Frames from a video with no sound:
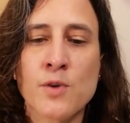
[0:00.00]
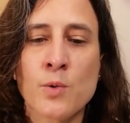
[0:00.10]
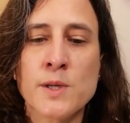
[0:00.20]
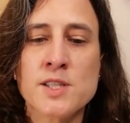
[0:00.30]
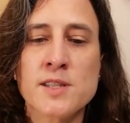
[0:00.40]

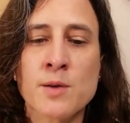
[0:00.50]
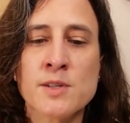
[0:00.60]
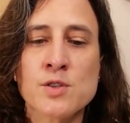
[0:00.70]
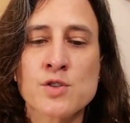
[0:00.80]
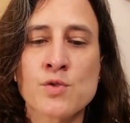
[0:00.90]
for which
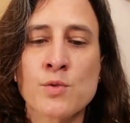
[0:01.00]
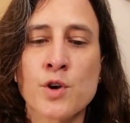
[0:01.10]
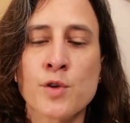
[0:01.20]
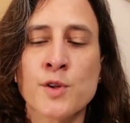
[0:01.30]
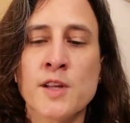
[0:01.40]
there is a strong
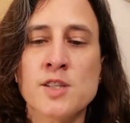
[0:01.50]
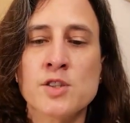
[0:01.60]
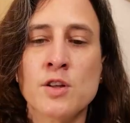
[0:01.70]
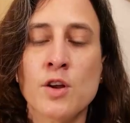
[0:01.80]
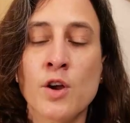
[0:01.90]

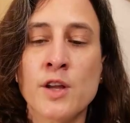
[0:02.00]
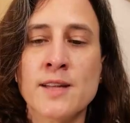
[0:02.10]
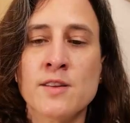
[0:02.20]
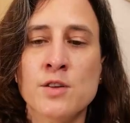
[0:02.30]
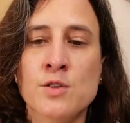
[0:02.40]
recommendation
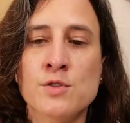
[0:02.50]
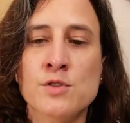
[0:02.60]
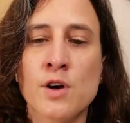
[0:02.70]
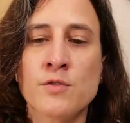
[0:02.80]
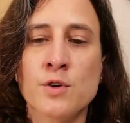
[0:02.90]
against the
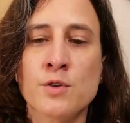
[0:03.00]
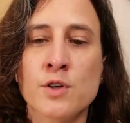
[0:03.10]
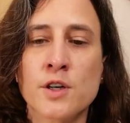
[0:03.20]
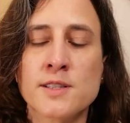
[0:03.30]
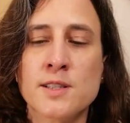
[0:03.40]
use of
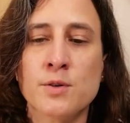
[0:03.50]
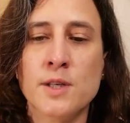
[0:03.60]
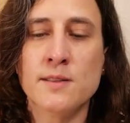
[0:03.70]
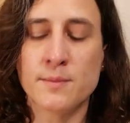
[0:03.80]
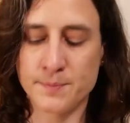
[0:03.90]
glucocorticoid.